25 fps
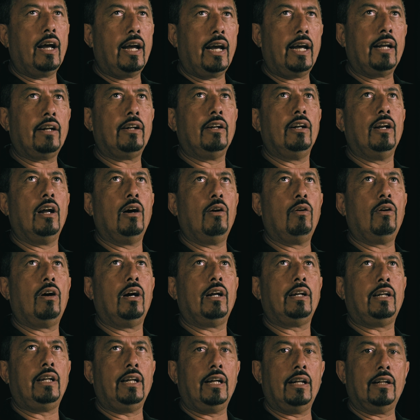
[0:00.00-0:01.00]
had no
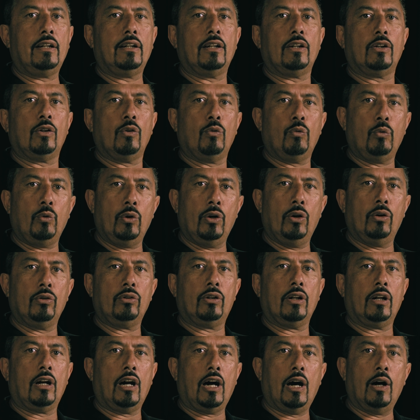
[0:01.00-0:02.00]
idea that the
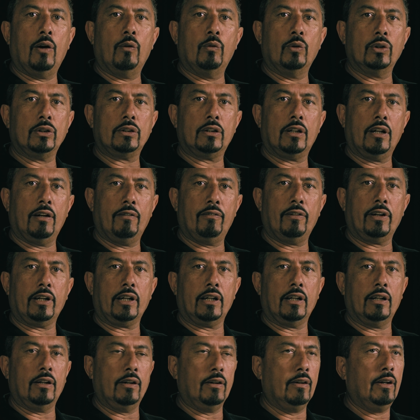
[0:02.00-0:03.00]
world that I was
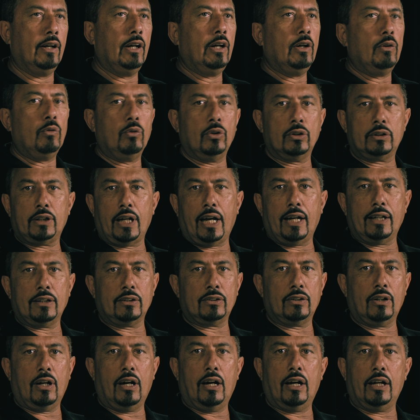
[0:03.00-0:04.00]
living in was
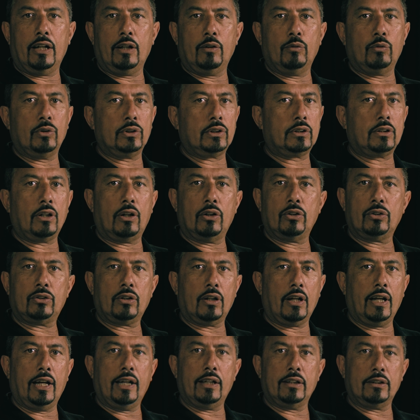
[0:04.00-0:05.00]
anxiety, was
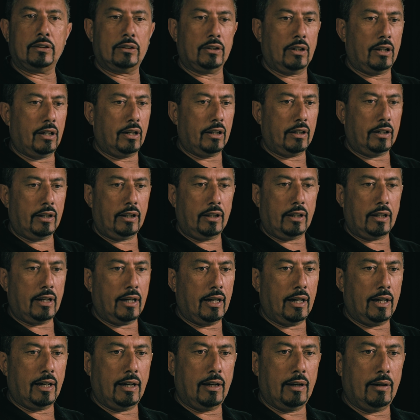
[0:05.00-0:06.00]
social anxiety.
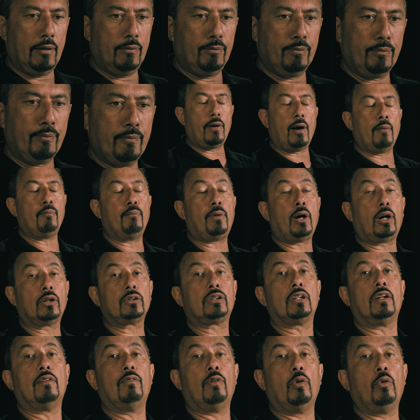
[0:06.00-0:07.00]
I'm
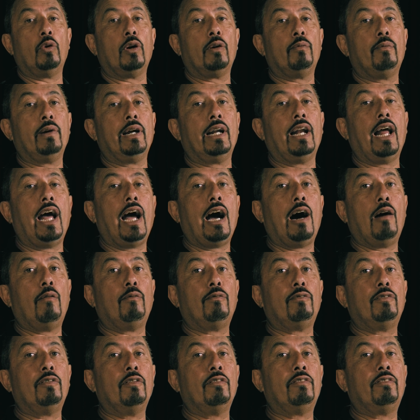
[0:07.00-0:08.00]
positive it would have been
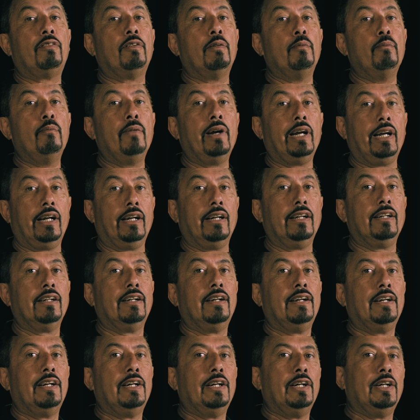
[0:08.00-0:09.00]
helpful for me
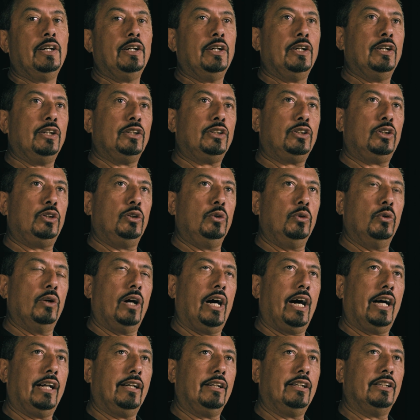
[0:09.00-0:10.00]
to
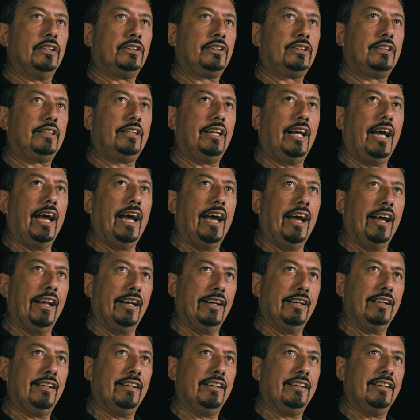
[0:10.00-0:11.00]

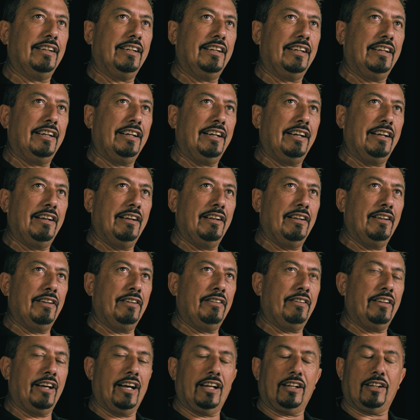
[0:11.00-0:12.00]
understand
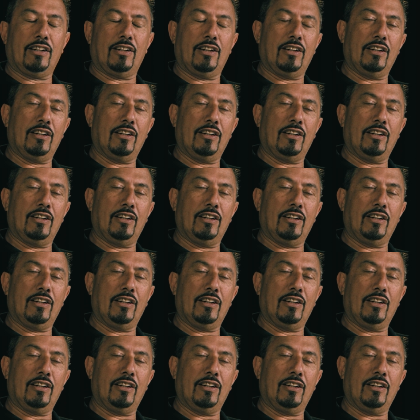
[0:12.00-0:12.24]
that